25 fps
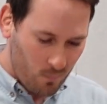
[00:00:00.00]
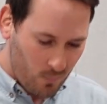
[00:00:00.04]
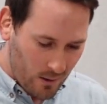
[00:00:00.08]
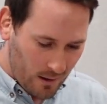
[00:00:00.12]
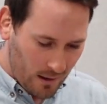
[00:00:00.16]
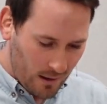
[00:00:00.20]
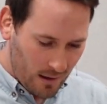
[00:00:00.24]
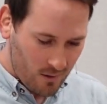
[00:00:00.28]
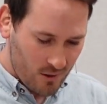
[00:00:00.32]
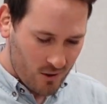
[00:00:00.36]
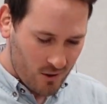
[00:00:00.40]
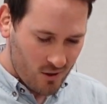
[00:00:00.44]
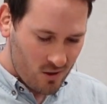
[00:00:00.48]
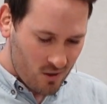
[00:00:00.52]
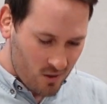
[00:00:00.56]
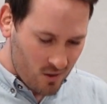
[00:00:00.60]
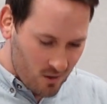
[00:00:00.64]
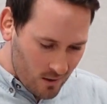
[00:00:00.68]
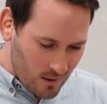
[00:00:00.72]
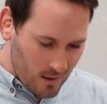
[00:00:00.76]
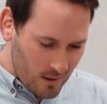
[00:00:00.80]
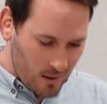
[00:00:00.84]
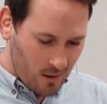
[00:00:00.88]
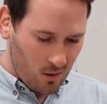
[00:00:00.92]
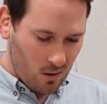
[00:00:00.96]
but are a
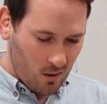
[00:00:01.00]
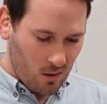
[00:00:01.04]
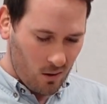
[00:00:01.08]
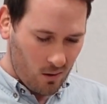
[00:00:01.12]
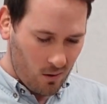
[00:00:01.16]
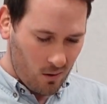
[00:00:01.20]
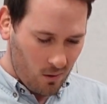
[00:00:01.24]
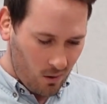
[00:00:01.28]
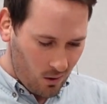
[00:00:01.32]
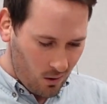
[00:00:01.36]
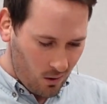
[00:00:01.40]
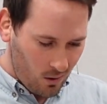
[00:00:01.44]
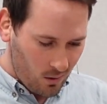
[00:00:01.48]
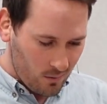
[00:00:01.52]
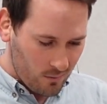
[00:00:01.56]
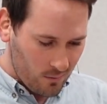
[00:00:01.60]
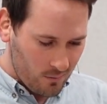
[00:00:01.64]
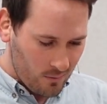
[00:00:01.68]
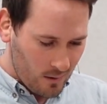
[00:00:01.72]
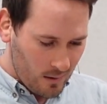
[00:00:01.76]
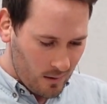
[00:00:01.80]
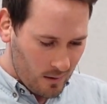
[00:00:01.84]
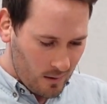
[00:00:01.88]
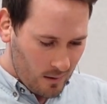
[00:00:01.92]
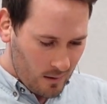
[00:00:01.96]
synagogue of
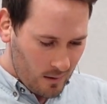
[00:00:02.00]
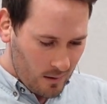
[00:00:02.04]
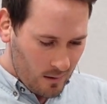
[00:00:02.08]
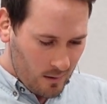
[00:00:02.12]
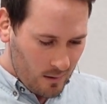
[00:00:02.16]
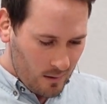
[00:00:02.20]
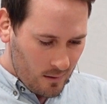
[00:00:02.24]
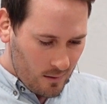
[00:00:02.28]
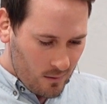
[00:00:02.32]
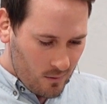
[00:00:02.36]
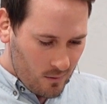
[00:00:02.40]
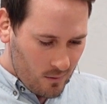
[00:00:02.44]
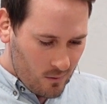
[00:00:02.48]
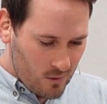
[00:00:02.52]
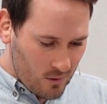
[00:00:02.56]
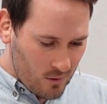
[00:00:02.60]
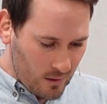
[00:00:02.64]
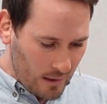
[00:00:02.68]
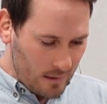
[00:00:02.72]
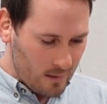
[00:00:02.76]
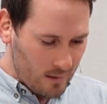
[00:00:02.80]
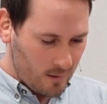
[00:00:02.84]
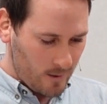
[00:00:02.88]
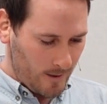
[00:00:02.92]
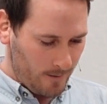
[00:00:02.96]

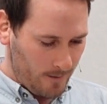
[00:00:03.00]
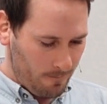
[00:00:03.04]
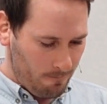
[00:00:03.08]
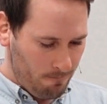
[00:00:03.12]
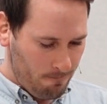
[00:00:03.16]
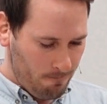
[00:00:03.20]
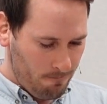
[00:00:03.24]
Satan.